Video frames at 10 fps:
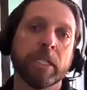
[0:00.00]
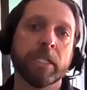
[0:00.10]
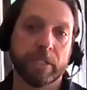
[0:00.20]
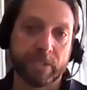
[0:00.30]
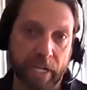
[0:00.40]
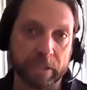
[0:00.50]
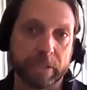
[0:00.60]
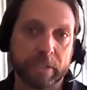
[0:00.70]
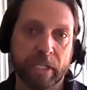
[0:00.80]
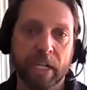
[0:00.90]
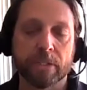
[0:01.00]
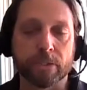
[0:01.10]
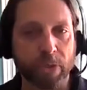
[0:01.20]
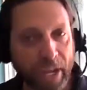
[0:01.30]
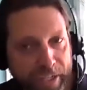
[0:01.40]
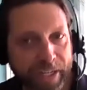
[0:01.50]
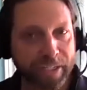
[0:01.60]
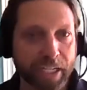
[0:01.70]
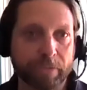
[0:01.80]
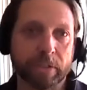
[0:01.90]
sets. So that kind of
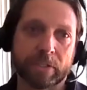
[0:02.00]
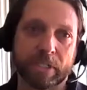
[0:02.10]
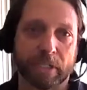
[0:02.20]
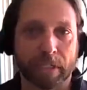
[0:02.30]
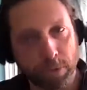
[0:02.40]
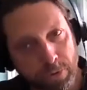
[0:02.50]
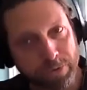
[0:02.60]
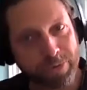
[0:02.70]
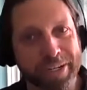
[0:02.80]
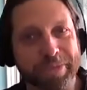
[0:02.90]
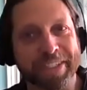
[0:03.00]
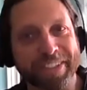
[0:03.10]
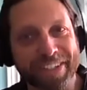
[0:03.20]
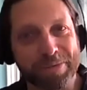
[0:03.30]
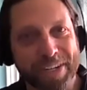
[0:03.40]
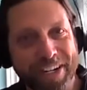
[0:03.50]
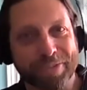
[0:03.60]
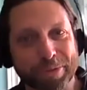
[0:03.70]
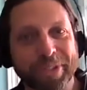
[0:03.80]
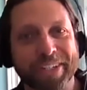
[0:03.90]
gave us, oh, wait a minute there, we have
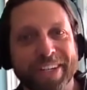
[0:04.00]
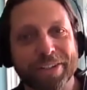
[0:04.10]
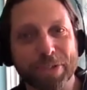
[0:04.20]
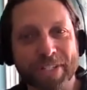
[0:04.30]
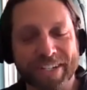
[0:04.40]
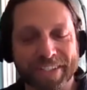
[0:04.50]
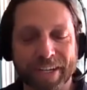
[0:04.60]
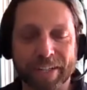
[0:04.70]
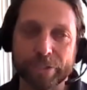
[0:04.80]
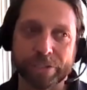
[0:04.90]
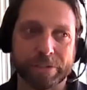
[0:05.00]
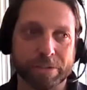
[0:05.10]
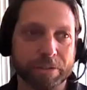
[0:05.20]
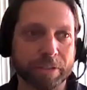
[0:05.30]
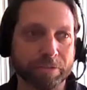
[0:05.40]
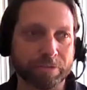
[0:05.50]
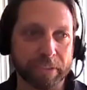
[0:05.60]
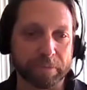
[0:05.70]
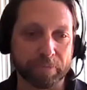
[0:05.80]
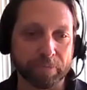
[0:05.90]
to really understand that issue. If
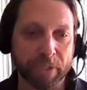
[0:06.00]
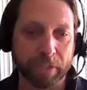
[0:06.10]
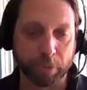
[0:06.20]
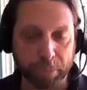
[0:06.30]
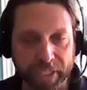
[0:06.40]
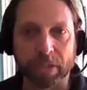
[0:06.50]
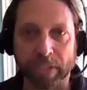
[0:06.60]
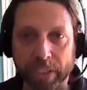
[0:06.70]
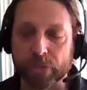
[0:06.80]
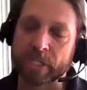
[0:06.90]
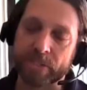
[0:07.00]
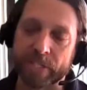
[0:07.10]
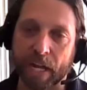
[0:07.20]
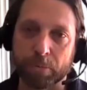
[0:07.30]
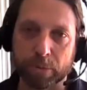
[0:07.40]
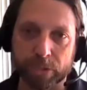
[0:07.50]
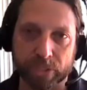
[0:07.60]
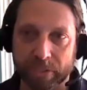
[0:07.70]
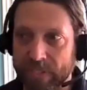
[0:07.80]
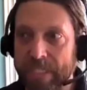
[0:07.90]
a player like CityLAB, which
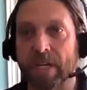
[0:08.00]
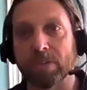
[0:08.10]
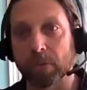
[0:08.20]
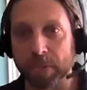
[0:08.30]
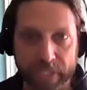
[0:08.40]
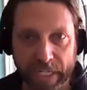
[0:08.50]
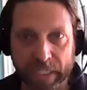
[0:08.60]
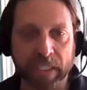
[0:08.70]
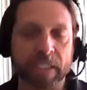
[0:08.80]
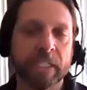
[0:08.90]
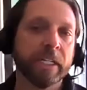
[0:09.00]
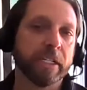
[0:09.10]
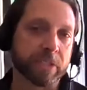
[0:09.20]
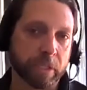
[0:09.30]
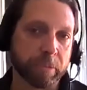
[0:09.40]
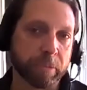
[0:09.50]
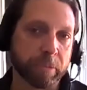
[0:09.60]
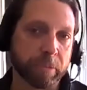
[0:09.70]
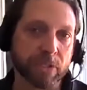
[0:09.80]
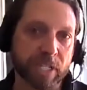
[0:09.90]
sees everyone's data, is coming to
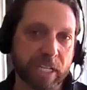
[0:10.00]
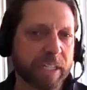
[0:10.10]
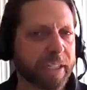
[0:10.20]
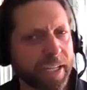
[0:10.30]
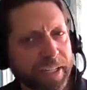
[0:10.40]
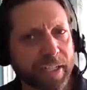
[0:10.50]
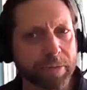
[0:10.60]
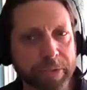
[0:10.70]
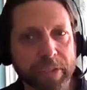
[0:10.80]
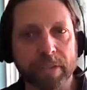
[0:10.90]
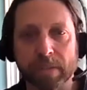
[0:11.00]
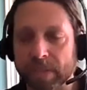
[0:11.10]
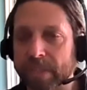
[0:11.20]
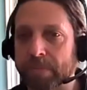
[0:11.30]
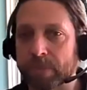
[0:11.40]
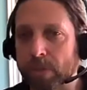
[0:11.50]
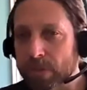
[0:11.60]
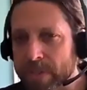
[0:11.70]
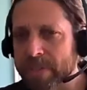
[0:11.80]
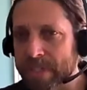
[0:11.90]
us and saying, hey, Hamilton, yours
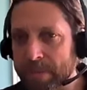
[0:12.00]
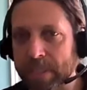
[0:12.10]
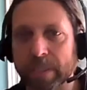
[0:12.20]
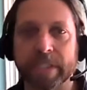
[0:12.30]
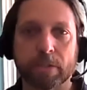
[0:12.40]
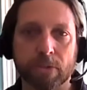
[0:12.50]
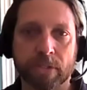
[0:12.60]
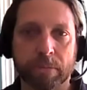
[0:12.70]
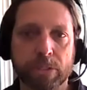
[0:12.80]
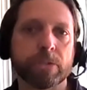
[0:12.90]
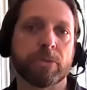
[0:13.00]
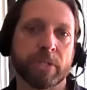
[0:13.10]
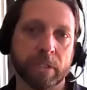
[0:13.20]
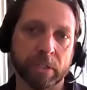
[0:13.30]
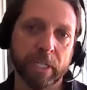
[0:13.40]
is seeming like there's some issues here.